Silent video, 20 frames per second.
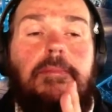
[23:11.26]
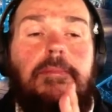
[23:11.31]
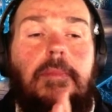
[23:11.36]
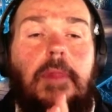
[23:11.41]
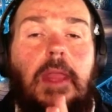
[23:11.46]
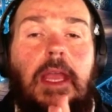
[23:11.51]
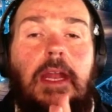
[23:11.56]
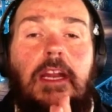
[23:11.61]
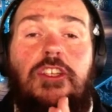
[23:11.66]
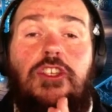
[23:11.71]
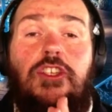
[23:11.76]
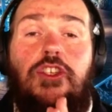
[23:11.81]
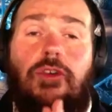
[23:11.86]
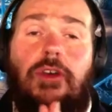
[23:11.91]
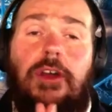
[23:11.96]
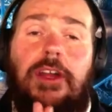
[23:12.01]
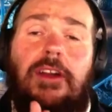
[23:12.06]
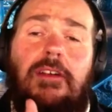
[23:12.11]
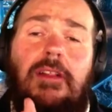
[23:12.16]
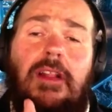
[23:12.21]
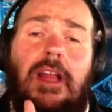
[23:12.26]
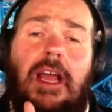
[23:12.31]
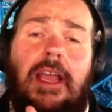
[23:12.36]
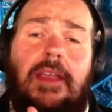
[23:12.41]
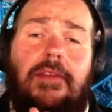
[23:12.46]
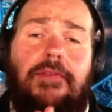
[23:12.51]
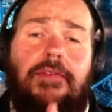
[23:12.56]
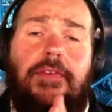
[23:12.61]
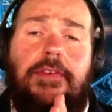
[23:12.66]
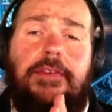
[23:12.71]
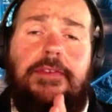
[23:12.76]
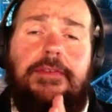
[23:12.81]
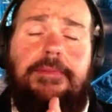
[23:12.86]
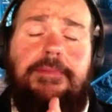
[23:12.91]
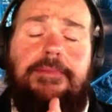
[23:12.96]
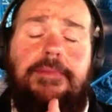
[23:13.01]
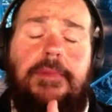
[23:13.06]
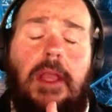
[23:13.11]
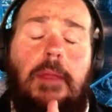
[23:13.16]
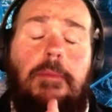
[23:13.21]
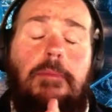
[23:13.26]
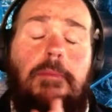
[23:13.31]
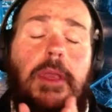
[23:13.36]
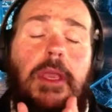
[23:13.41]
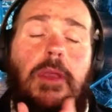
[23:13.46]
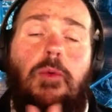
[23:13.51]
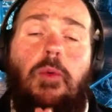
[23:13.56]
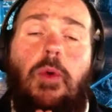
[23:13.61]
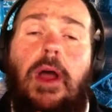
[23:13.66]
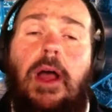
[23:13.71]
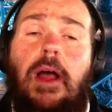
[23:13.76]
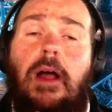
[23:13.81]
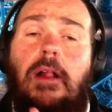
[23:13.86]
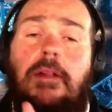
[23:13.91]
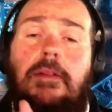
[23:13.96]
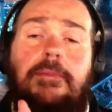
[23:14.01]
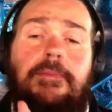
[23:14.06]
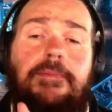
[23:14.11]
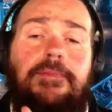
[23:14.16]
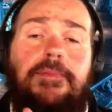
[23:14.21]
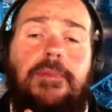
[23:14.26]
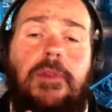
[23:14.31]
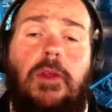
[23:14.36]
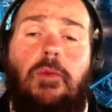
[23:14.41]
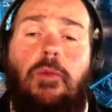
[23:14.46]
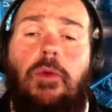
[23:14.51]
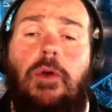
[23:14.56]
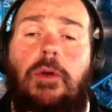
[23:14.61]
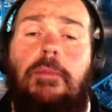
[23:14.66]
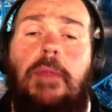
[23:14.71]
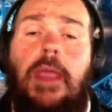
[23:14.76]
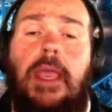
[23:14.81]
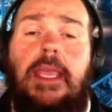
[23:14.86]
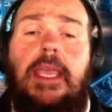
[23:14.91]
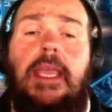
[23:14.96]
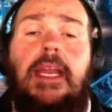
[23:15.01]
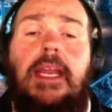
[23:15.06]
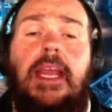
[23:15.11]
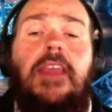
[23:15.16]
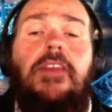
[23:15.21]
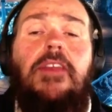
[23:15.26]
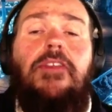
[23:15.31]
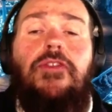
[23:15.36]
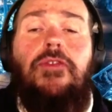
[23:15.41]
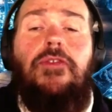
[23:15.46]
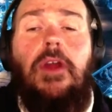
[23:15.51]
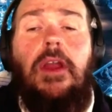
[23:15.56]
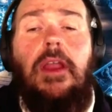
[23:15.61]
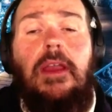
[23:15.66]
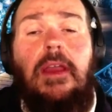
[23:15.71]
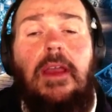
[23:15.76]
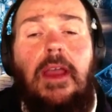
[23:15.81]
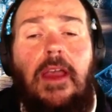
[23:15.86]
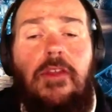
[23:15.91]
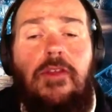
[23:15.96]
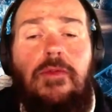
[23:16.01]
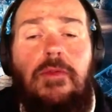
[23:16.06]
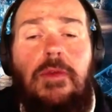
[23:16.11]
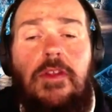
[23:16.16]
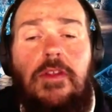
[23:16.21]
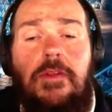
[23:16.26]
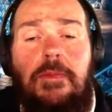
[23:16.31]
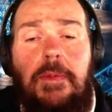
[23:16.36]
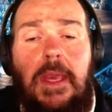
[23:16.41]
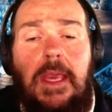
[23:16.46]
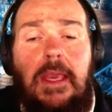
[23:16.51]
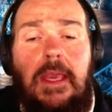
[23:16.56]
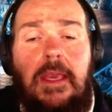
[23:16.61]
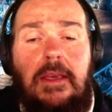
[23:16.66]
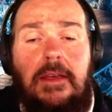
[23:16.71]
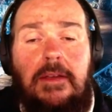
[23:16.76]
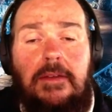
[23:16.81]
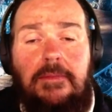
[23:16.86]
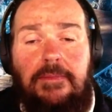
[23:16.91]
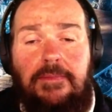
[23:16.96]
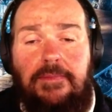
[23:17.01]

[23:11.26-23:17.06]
and enjoy your life and be well. We're making history as we speak.